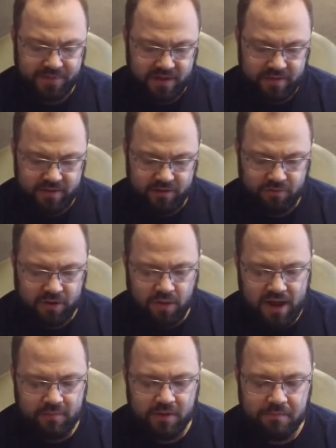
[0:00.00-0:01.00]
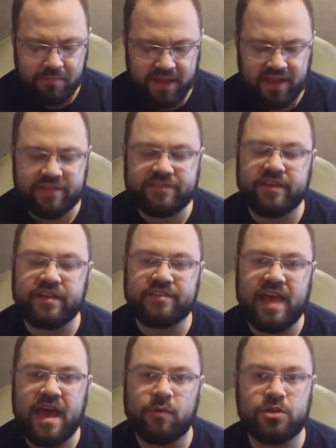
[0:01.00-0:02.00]
And then requirement B says,
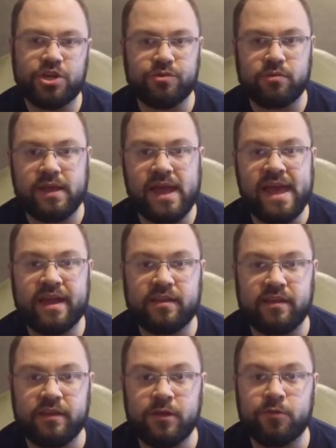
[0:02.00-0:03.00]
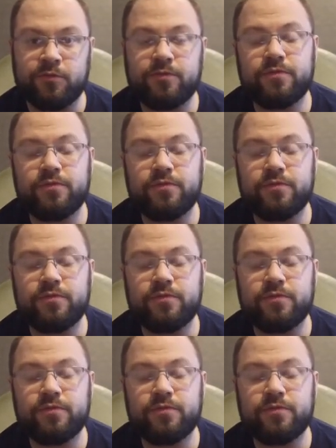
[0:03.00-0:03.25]
how would you react if